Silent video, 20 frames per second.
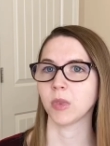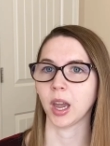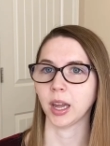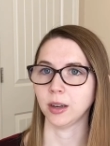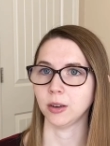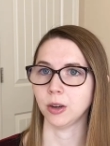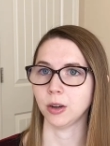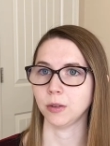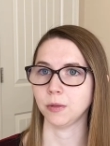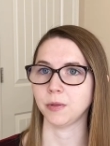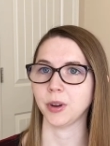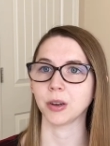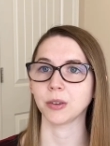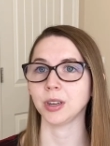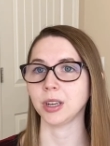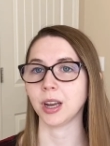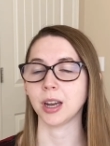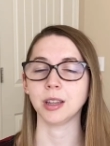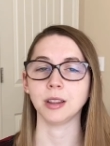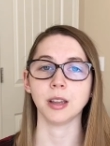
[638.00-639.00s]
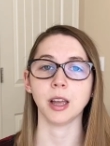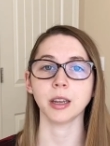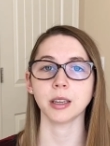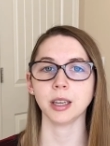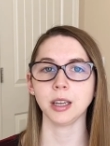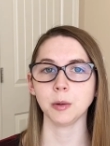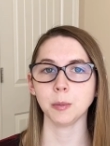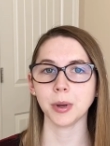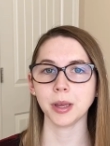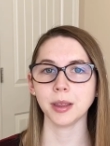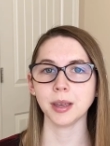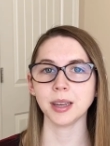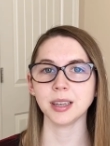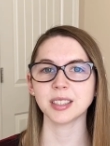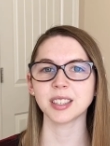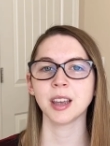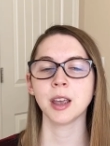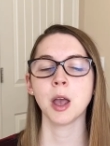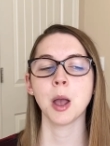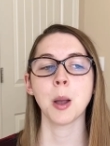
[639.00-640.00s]
I don't know, very unlucky with
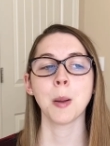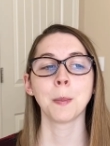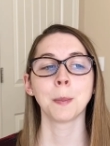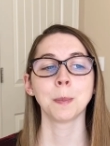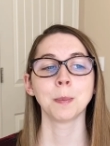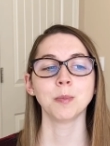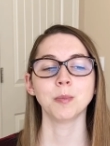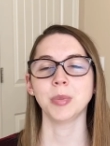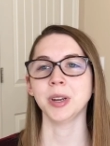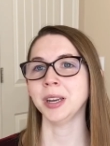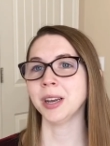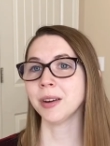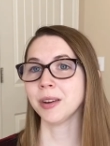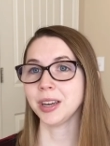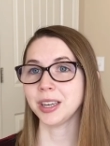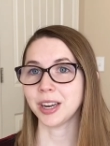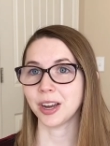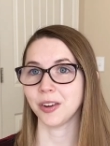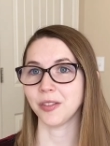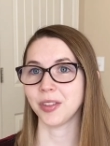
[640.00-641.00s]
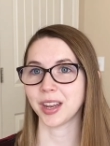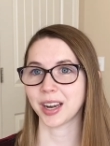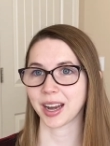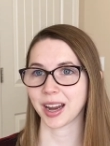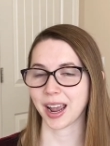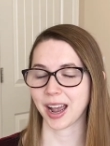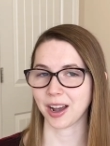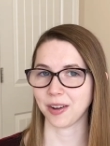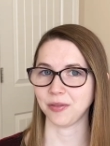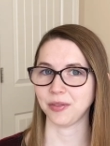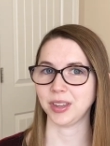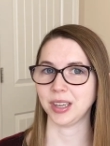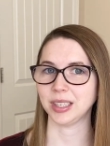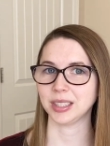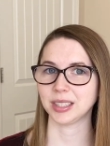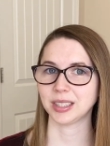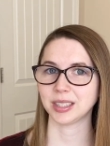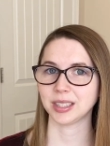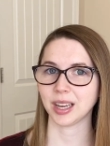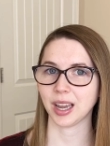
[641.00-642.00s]
it. But now I know that I have
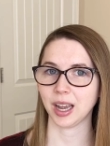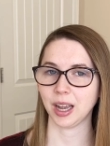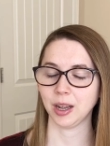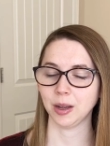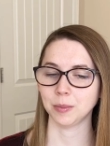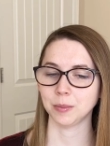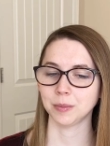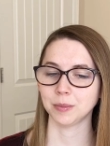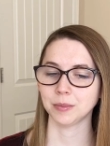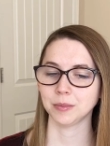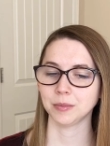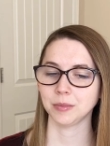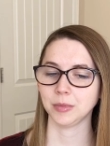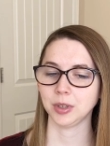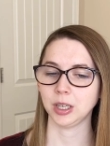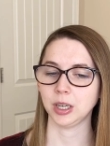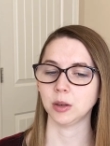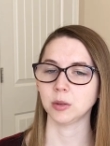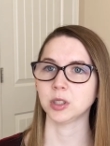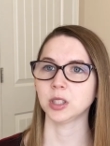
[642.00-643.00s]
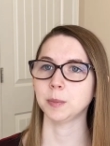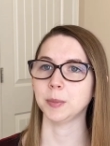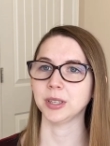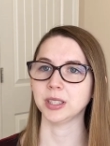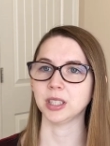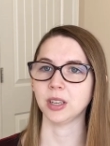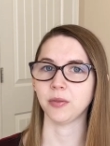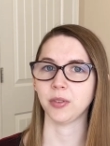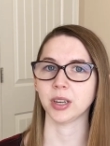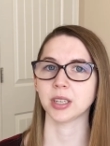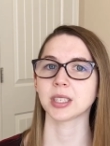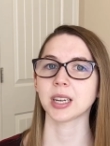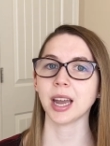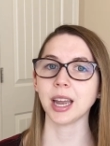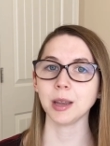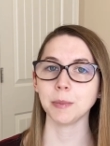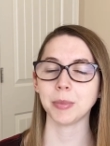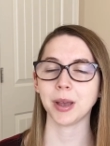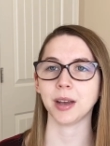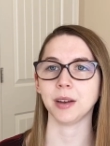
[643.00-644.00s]
this, um, you know, specific
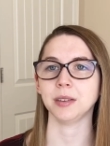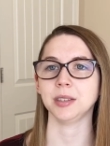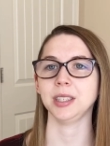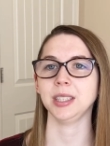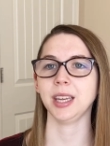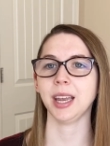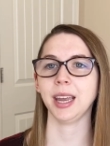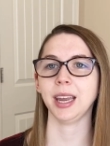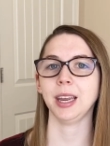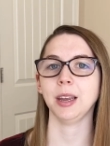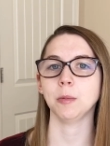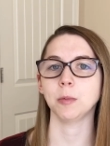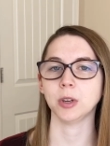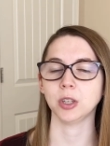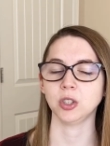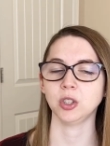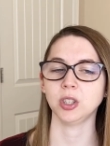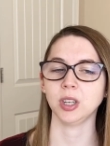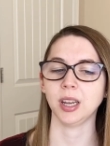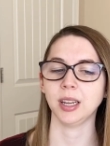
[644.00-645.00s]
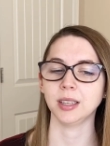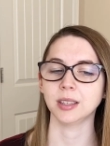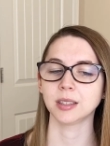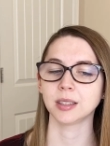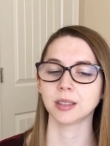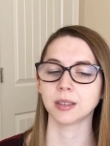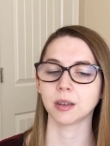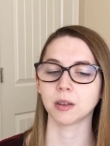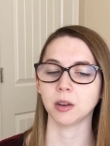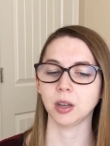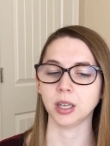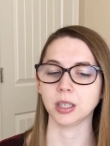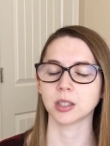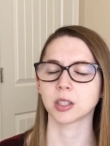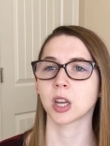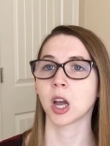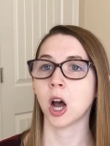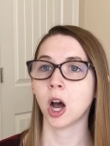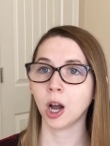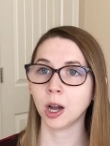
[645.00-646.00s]
type, L C A, which it's it's
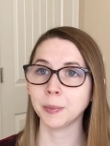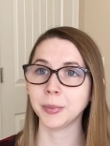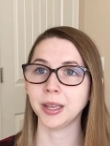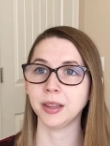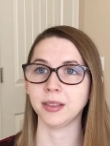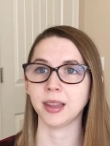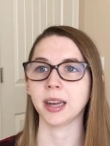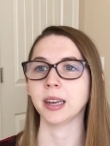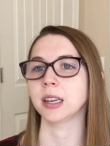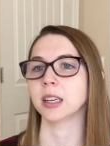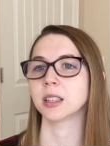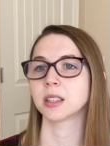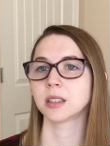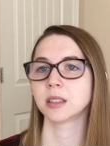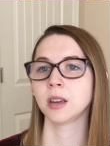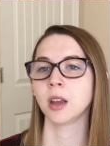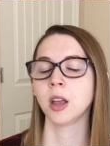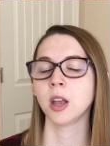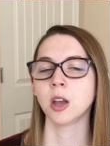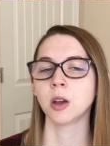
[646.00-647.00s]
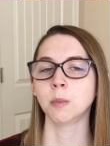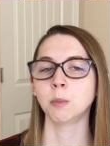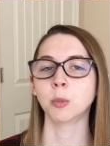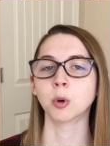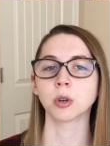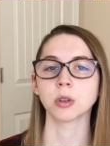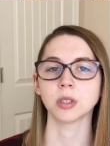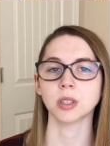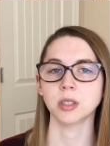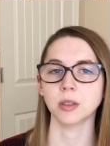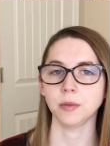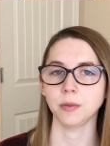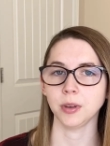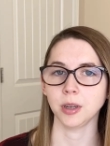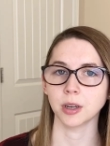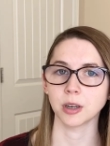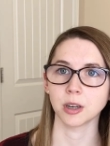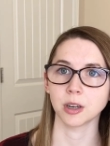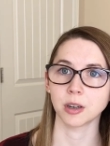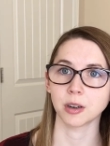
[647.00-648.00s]
common that it's more
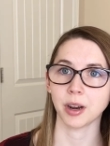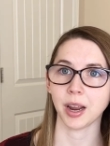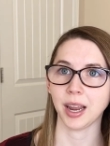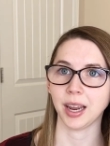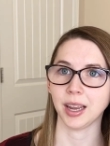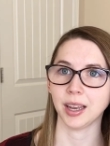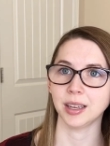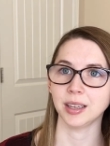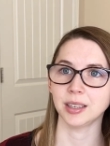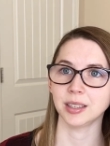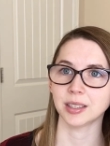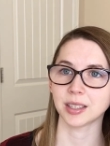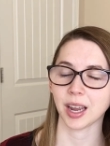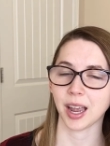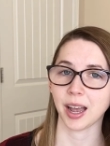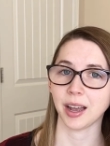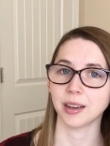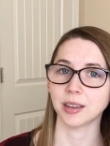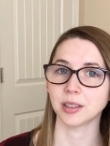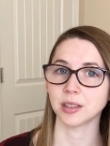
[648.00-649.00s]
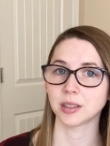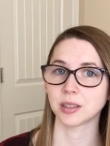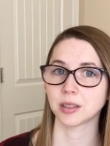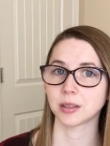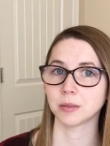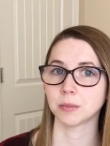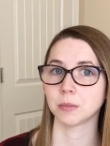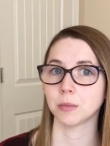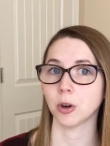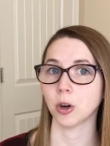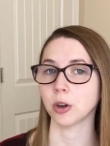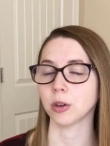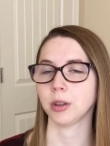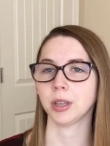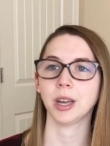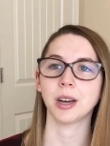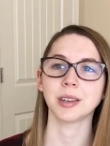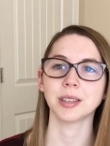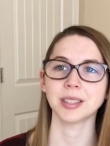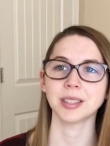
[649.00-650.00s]
severe and has
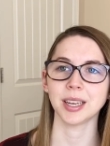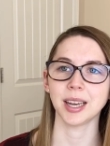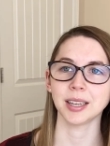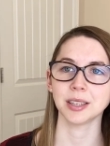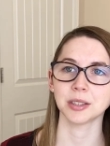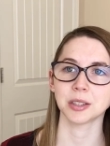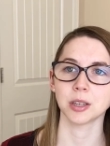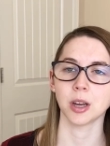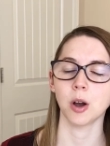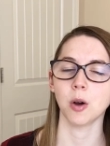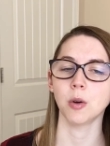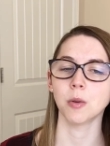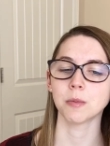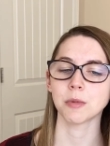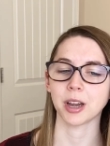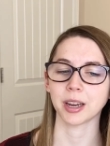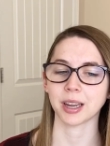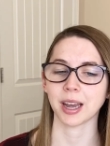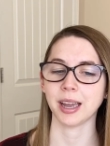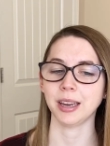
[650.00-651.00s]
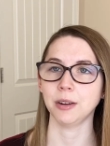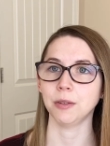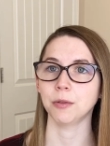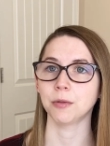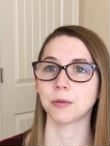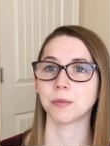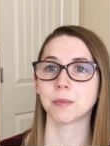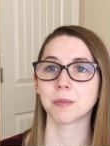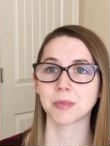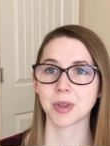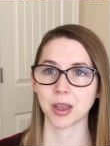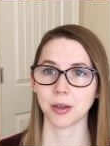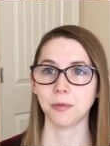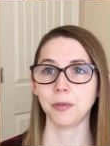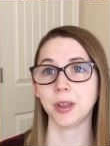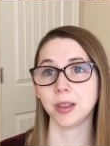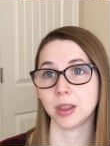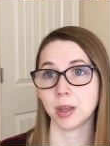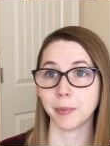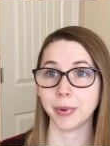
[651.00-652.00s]
early onset, so I kind of
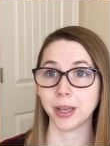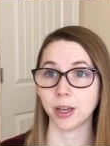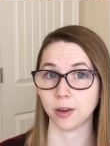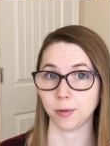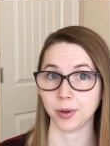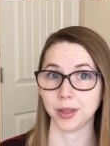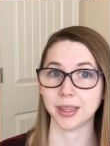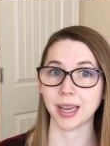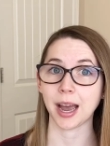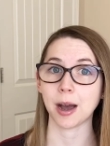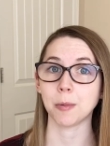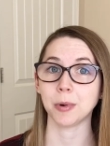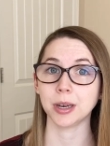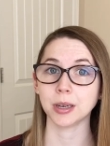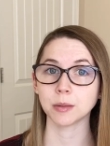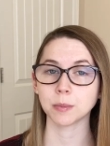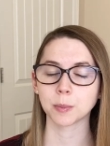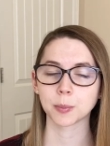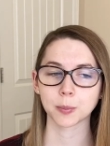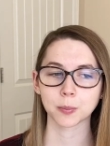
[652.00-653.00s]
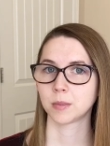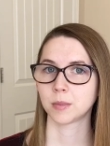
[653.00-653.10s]
fit the bill with that one.